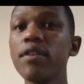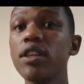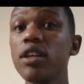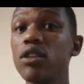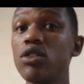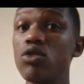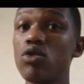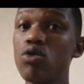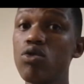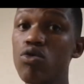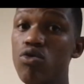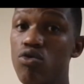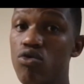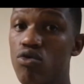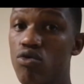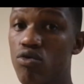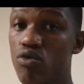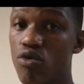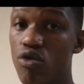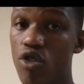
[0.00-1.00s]
they
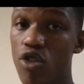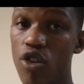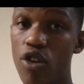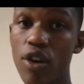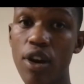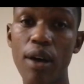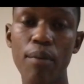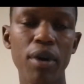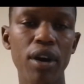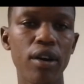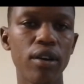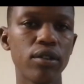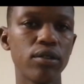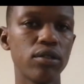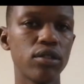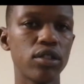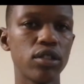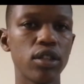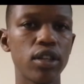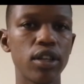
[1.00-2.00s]
do learn about